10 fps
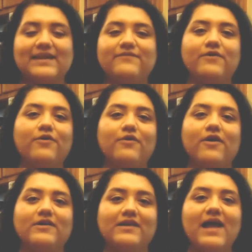
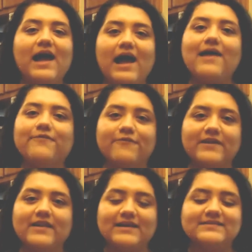I've
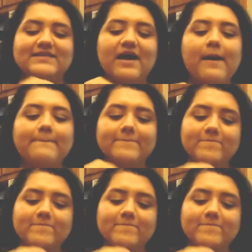realized that.